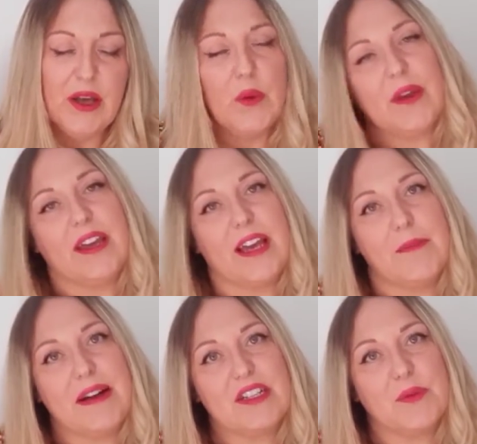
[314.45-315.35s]
we can get
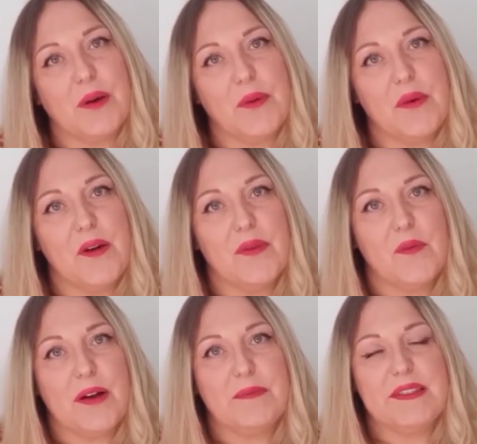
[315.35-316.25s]
back to where we were with the
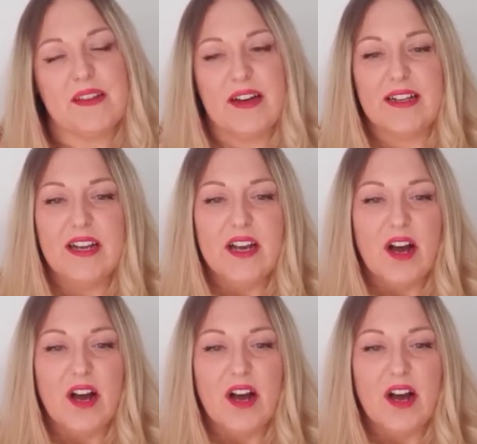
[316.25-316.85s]
website.